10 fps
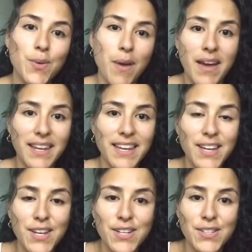your body
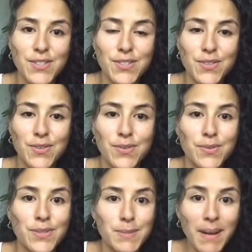to
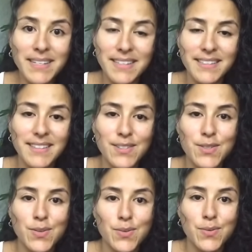expect it,
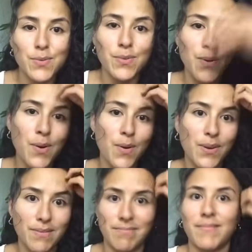to
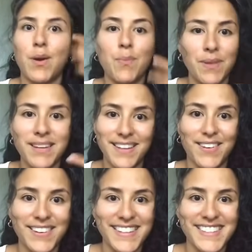hope that it,
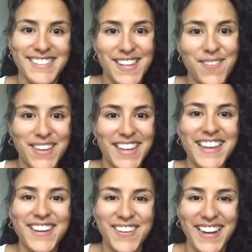here it is, it's coming,
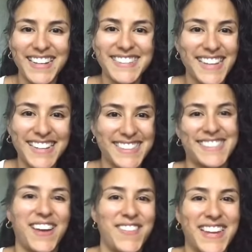right? Sex is
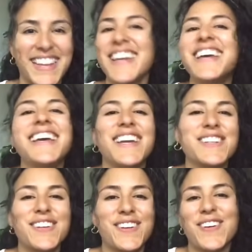coming,
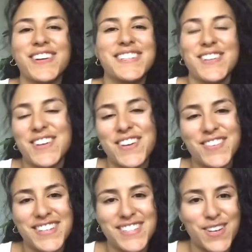intercourse or whatever
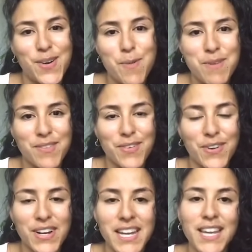it is that you're hoping
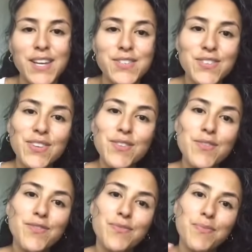for. So like
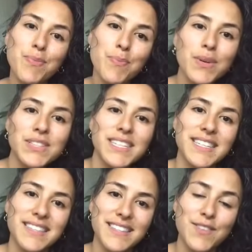you've built
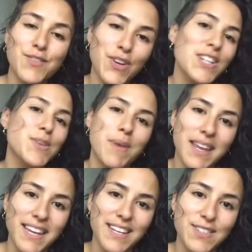in, you've trained your
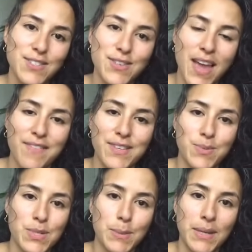body to, have this
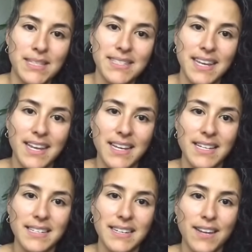response.
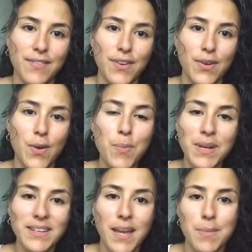And if you're
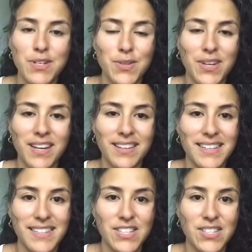hoping to come into a cuddling
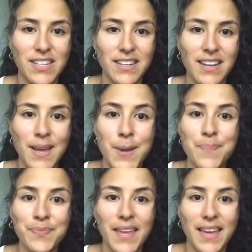session
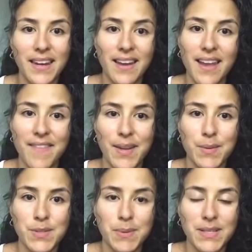and not have that
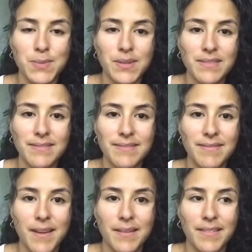response, well,
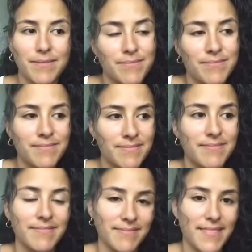I,
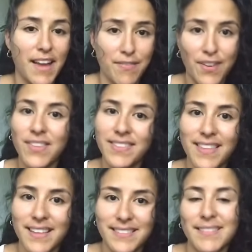I fear that
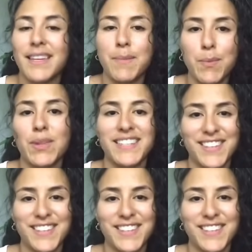that's going to be really